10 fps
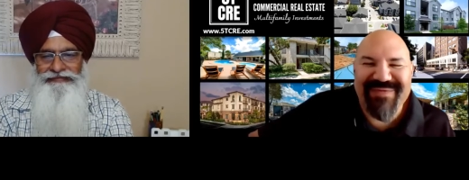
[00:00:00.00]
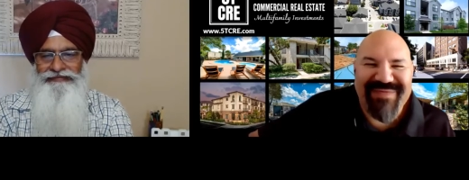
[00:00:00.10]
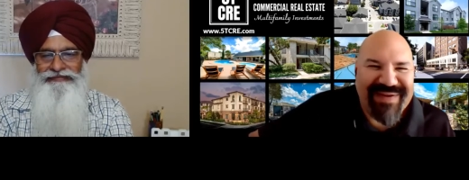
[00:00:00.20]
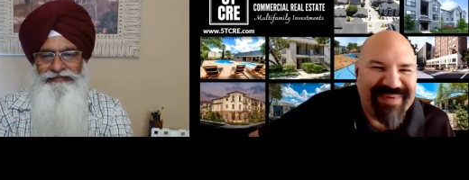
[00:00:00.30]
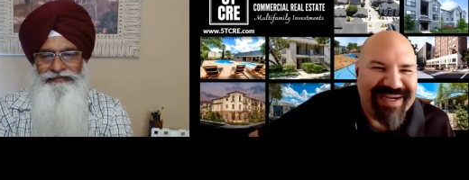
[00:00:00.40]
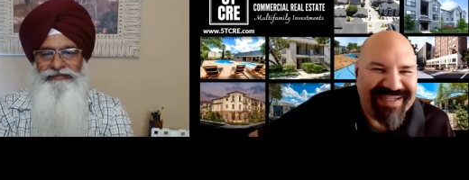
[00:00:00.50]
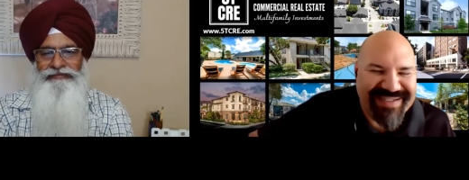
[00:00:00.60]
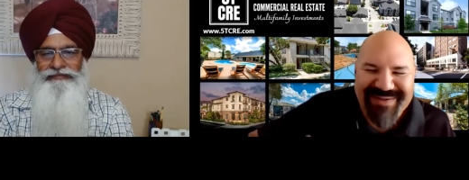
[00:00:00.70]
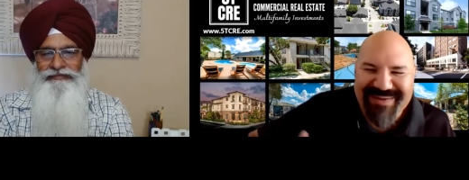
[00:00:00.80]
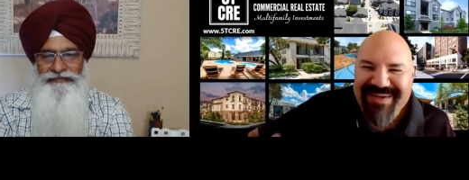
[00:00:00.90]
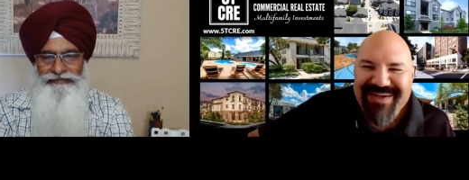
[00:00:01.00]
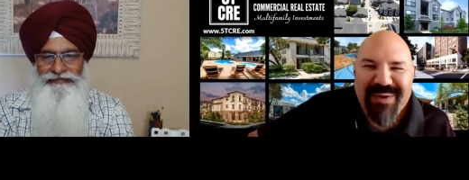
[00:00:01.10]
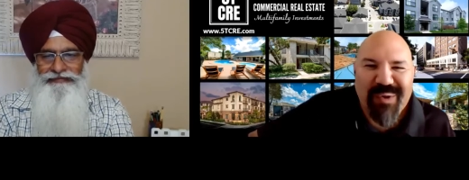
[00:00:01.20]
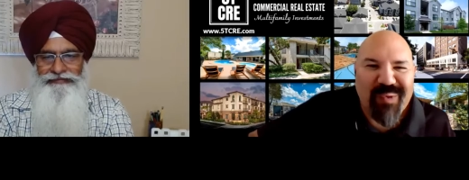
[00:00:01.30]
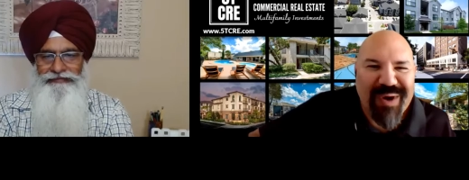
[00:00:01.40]
Speaker 1: to five buckets or
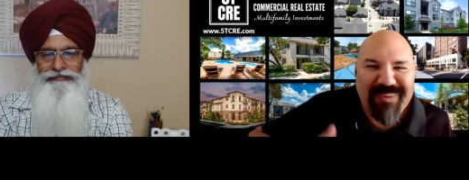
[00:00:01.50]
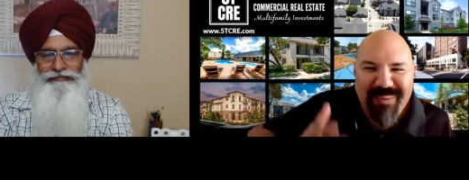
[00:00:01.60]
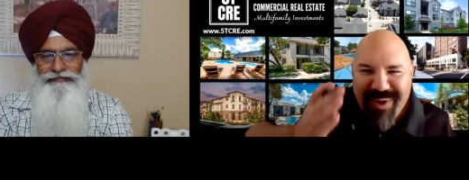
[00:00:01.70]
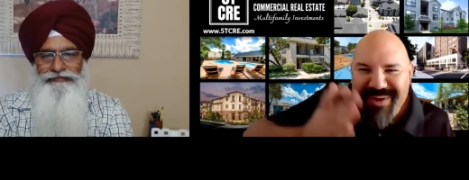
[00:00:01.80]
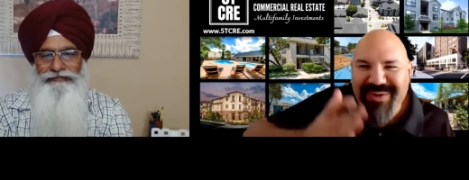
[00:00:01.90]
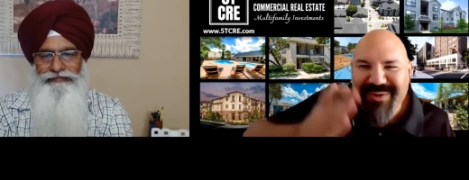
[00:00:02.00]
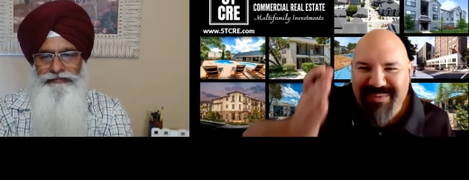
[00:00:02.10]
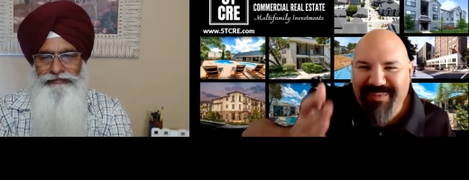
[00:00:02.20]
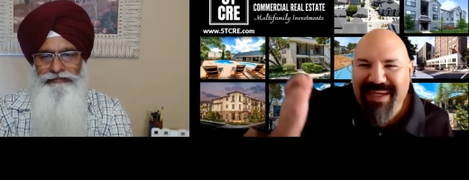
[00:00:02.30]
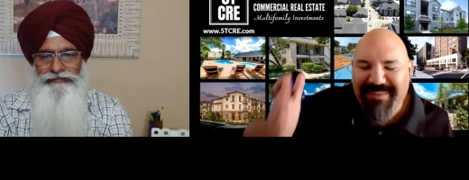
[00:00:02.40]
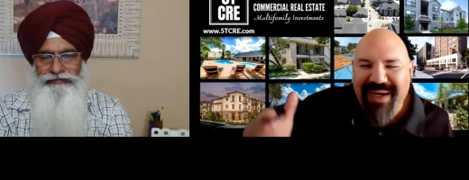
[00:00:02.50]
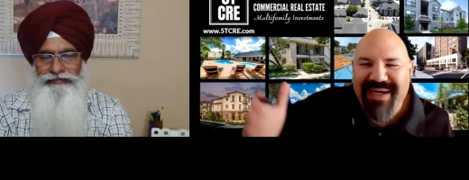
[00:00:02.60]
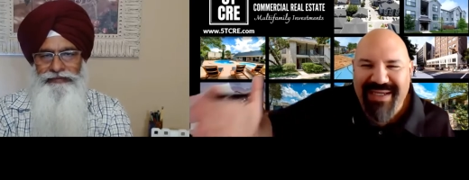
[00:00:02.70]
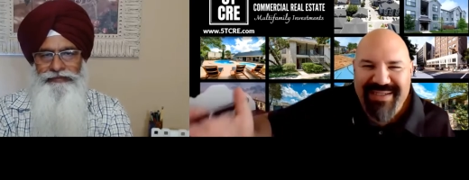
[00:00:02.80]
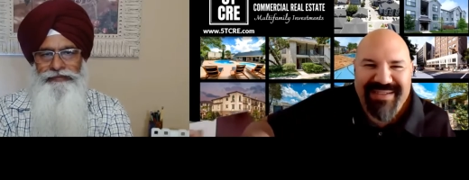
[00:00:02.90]
what mm-hmm. were those big
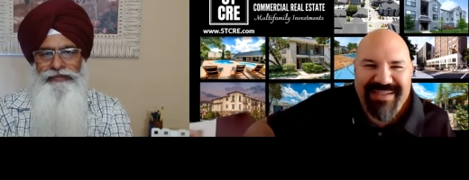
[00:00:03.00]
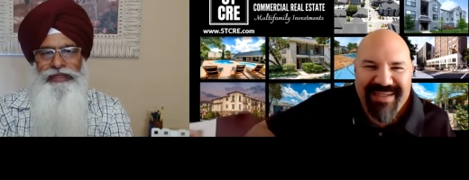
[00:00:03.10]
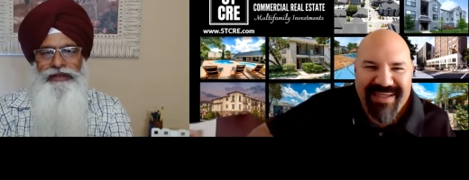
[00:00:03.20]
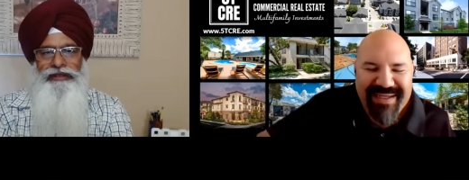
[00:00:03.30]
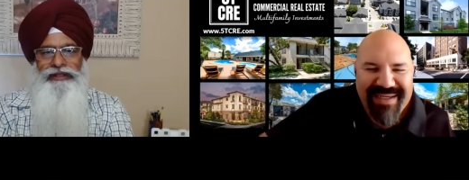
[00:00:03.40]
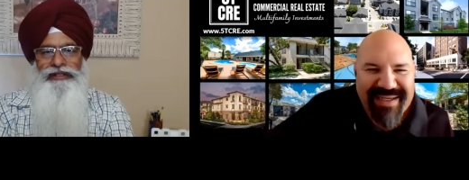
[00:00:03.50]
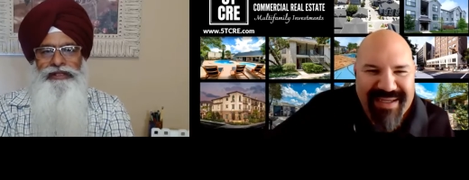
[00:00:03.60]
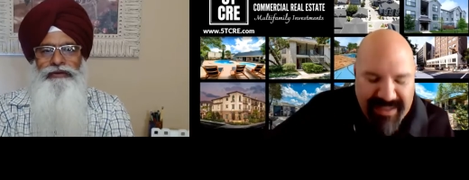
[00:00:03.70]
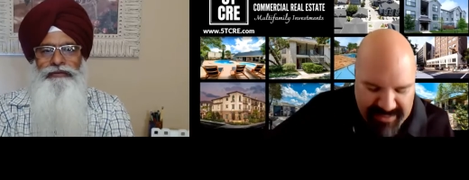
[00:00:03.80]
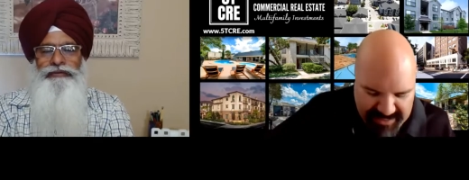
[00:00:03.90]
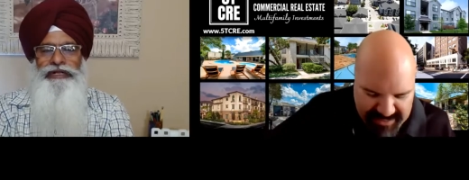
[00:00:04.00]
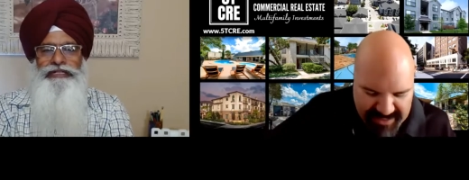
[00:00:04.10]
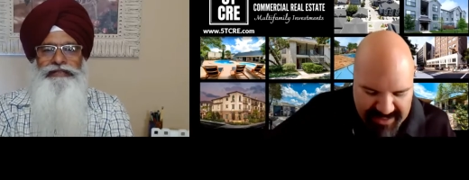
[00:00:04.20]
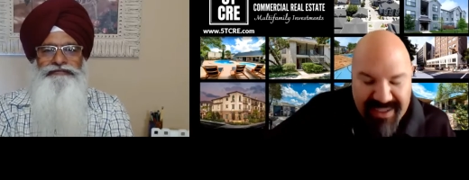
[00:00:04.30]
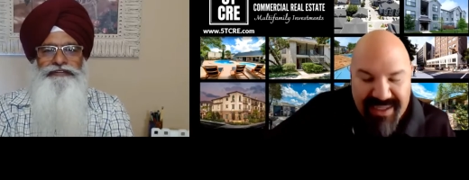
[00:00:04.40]
buckets?
Speaker 2: Well,
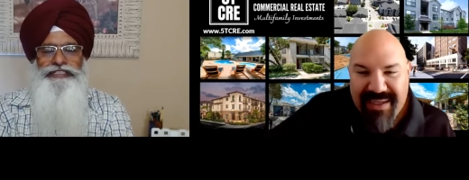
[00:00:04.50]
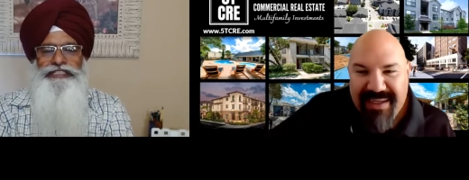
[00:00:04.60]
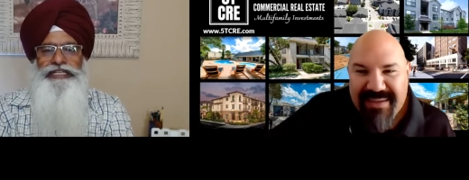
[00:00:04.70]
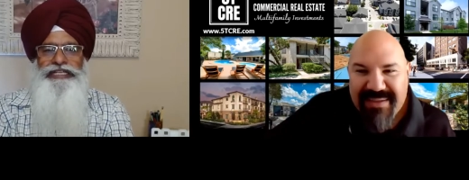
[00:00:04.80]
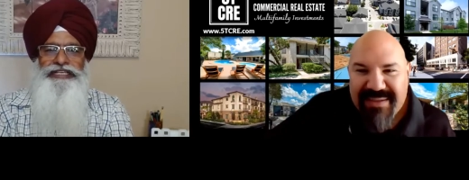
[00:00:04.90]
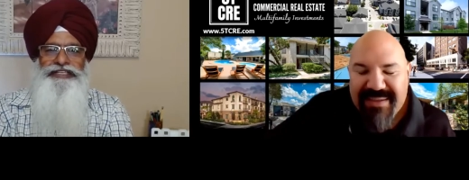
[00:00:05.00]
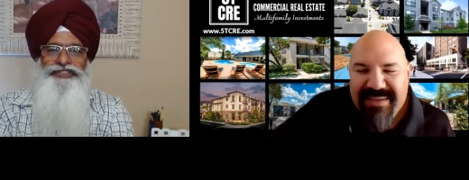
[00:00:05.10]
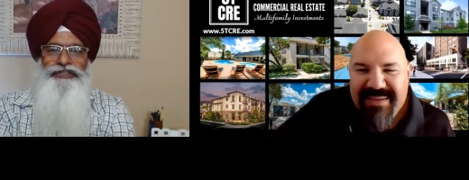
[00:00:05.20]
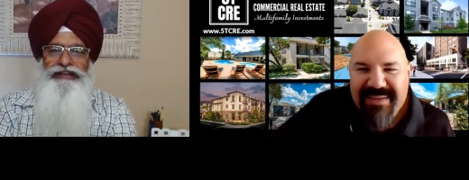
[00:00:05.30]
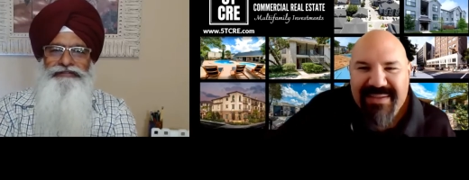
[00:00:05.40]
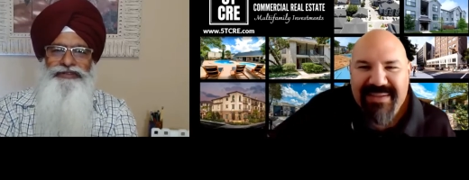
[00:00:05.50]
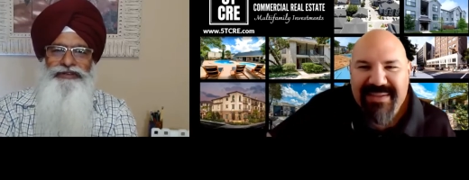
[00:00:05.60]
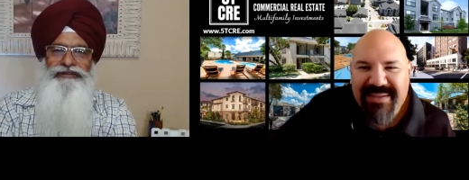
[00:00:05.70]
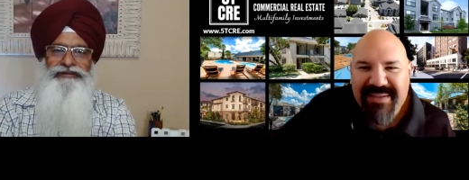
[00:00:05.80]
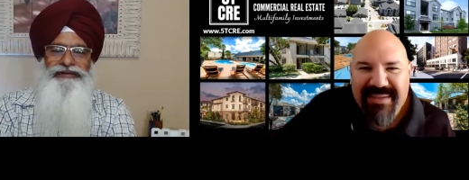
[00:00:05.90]
the first thing is you have
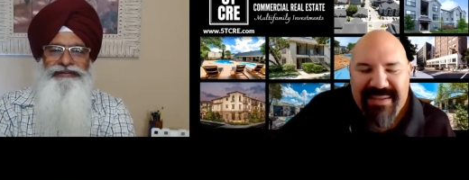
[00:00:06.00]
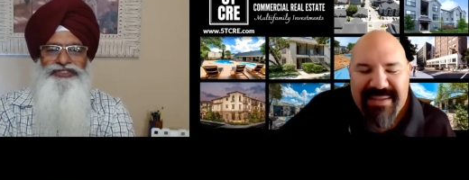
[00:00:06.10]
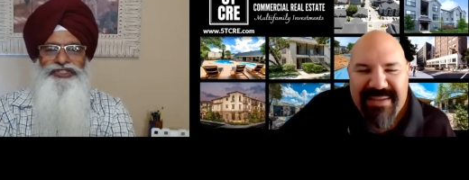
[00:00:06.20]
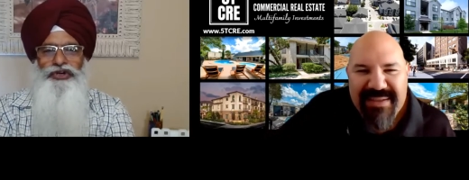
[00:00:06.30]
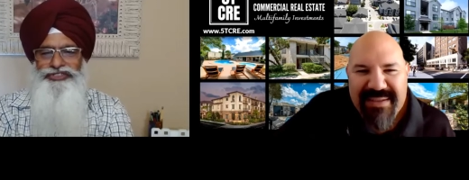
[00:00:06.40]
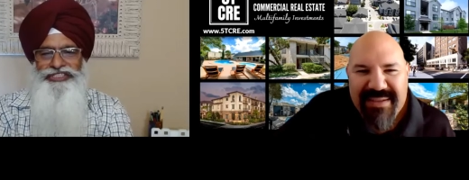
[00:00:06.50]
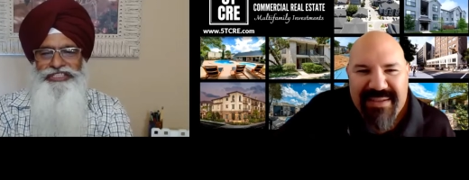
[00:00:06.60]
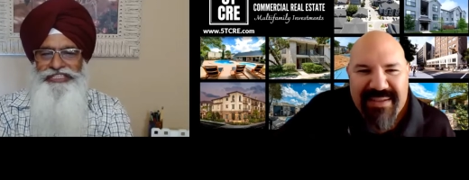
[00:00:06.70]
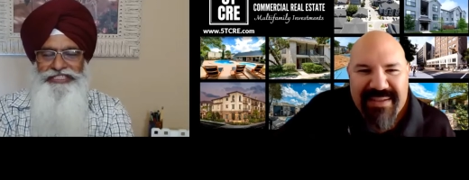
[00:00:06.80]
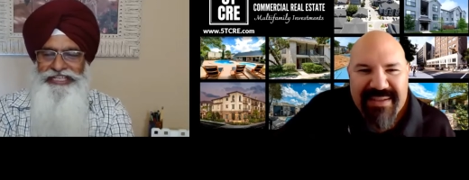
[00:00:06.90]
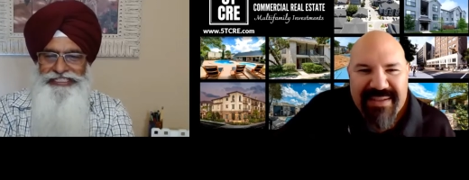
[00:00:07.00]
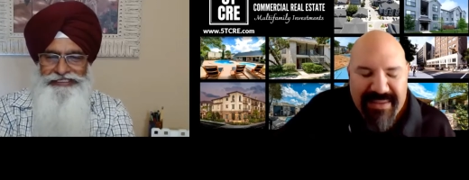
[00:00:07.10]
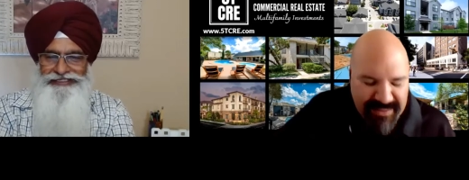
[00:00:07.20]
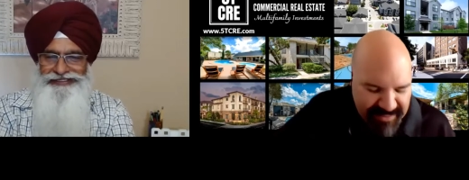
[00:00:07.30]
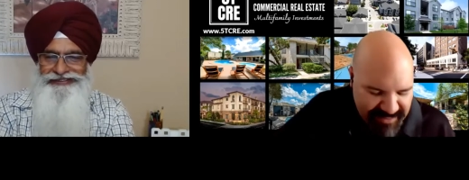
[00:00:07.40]
to source these
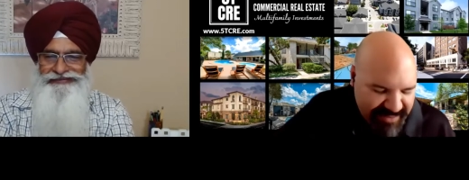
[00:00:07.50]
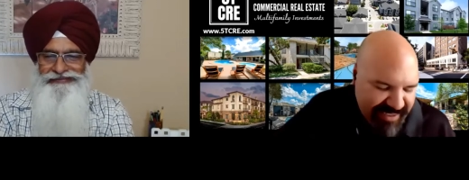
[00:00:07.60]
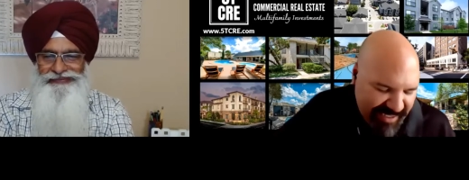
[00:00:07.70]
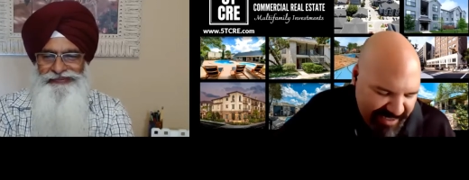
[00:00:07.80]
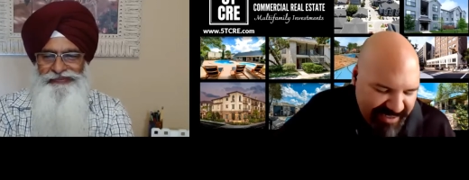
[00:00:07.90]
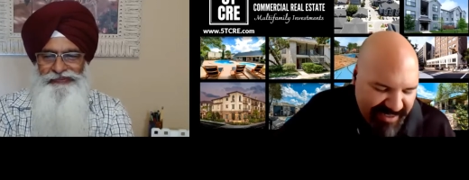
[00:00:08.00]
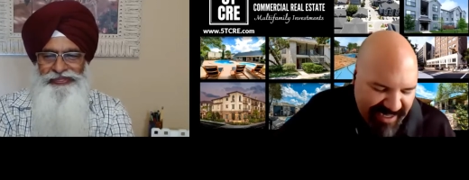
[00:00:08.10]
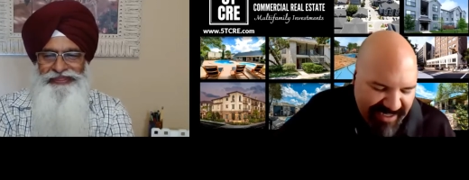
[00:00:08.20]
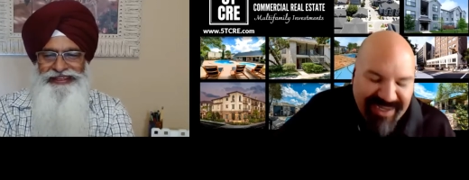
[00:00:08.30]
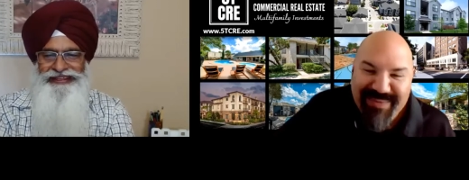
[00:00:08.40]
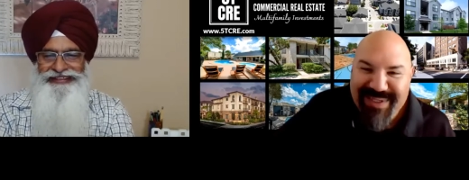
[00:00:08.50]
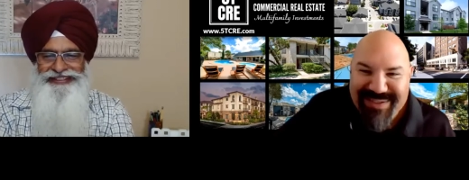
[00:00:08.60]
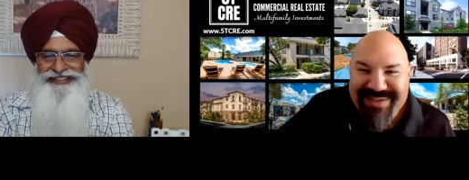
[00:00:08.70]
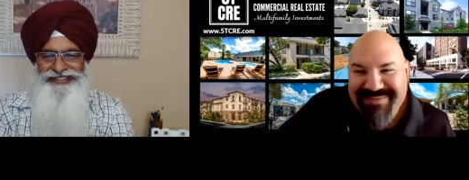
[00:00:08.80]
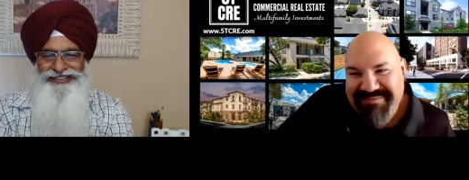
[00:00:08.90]
deals. Okay. Yeah. You gotta be,
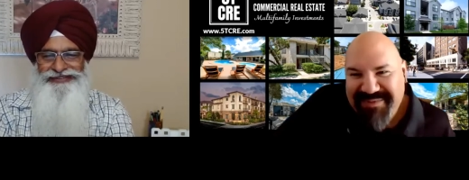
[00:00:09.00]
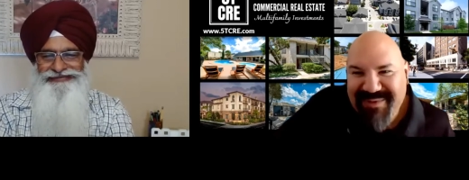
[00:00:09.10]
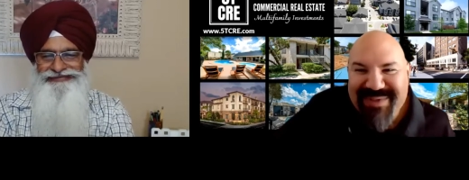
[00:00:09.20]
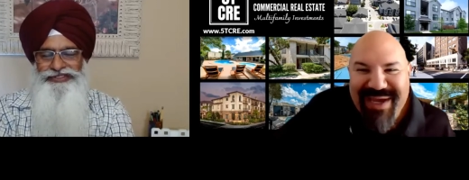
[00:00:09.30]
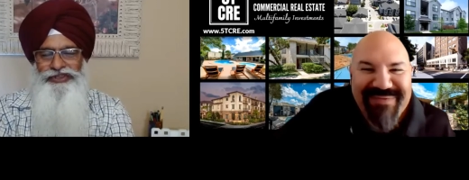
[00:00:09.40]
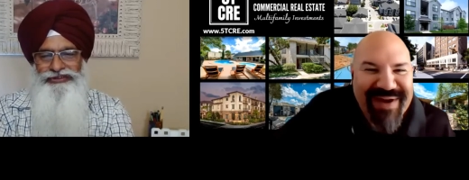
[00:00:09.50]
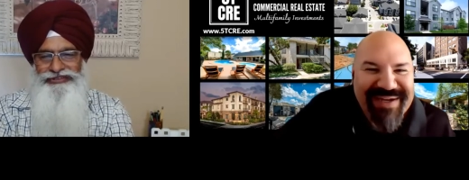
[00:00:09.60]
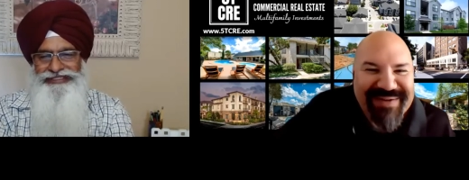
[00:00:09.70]
a, someone's gotta find